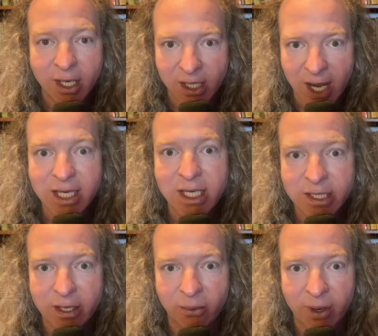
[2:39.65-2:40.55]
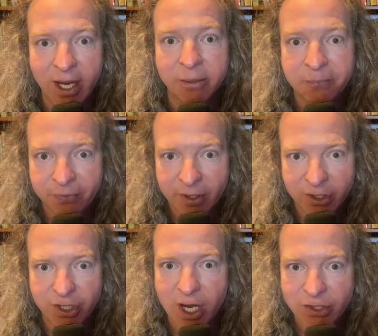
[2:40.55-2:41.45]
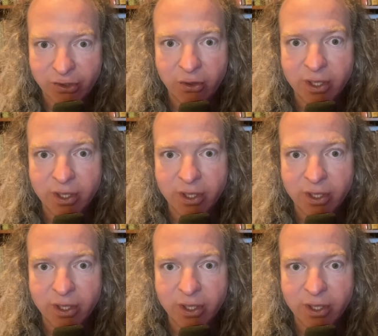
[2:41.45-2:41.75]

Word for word: Nike did it right. Just do